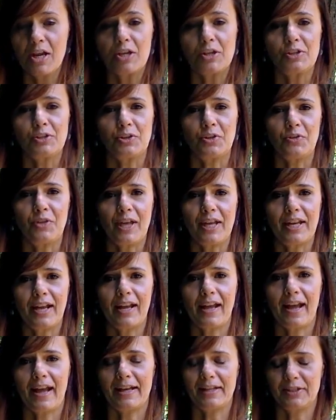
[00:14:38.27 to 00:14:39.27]
So then I
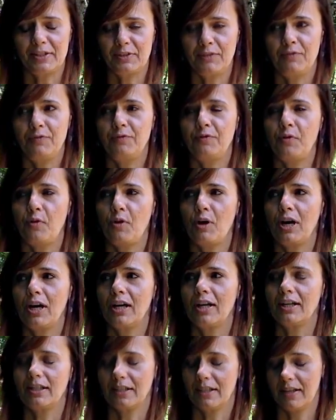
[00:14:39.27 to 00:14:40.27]
asked
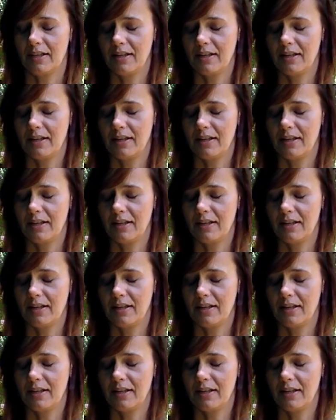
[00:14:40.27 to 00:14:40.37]
for